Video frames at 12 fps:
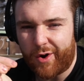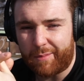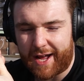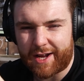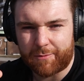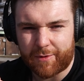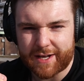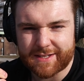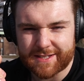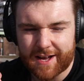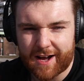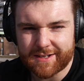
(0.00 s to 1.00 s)
or black and white
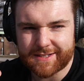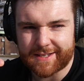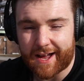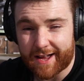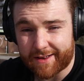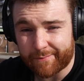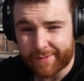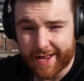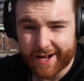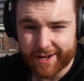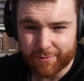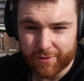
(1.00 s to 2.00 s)
socks, and
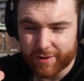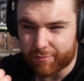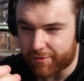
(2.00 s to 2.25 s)
black and white